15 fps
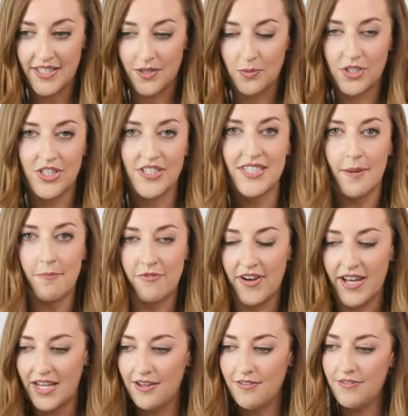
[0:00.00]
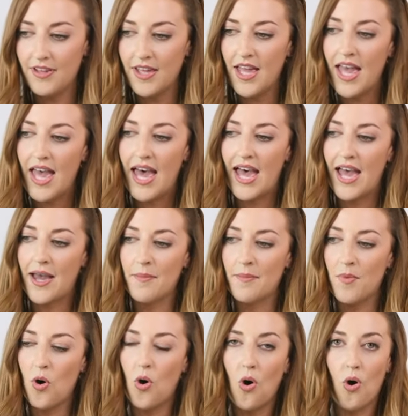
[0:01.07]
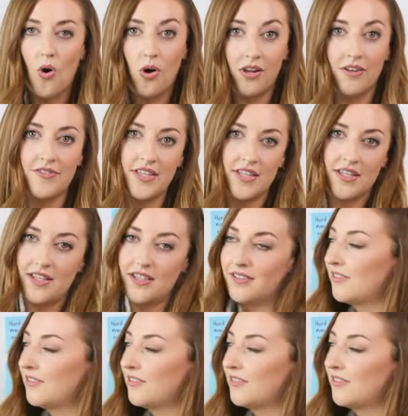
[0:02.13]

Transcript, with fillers: which is step 5, all of the